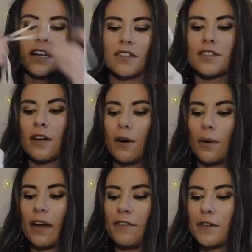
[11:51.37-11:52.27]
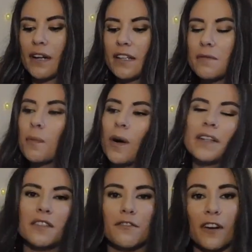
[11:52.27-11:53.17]
So if you guys
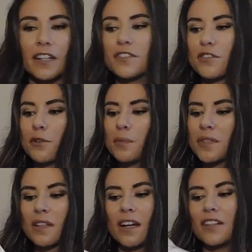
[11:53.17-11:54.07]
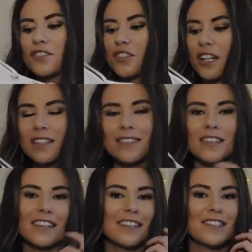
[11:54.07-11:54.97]
want to find dupes,
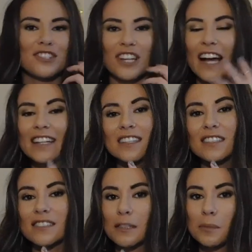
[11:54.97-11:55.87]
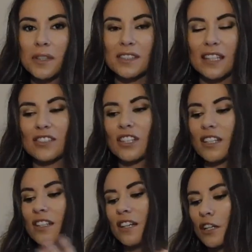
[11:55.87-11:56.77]
just check the sleepwear section.